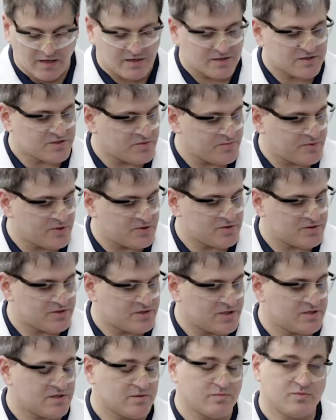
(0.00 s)
distribution
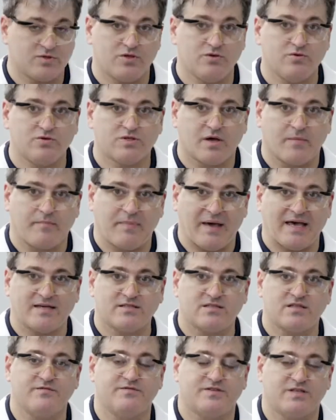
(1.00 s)
systems use
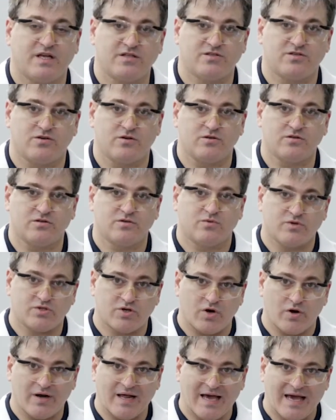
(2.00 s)
capacitive sensors, which
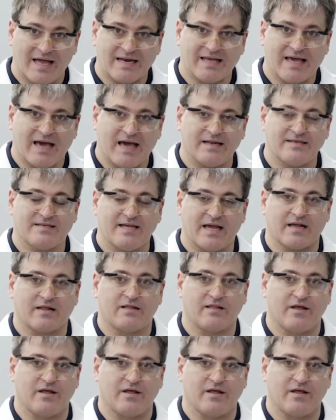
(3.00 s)
are non-contact